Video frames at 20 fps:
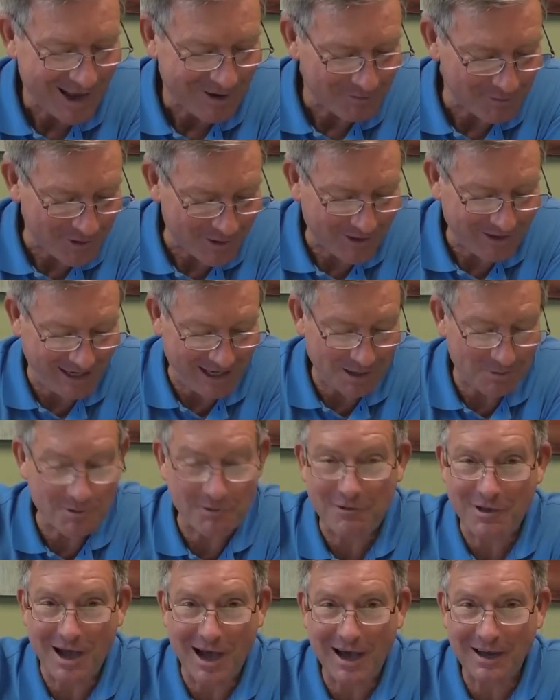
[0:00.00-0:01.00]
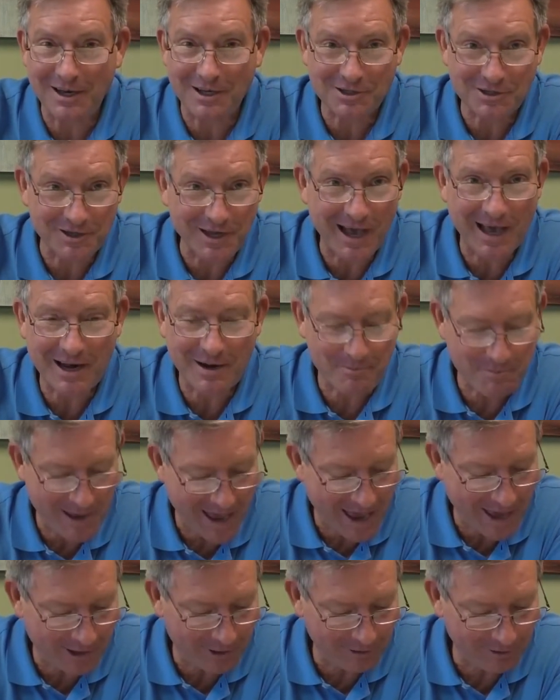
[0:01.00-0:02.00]
For the kingdom of God is not a
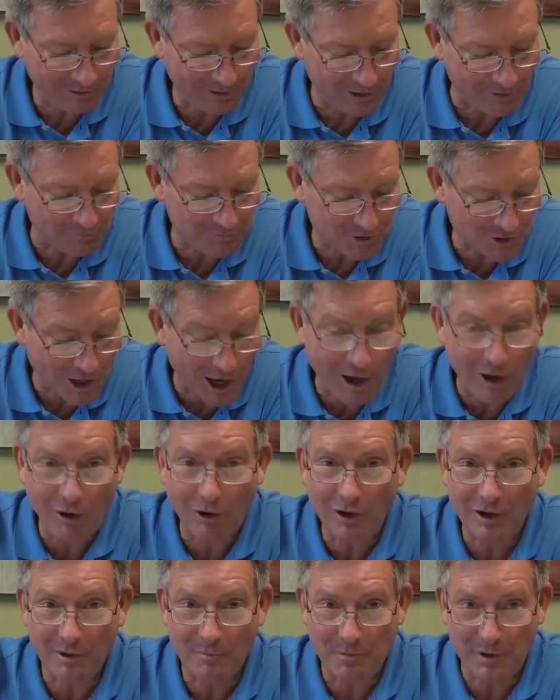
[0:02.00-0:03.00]
matter of talk,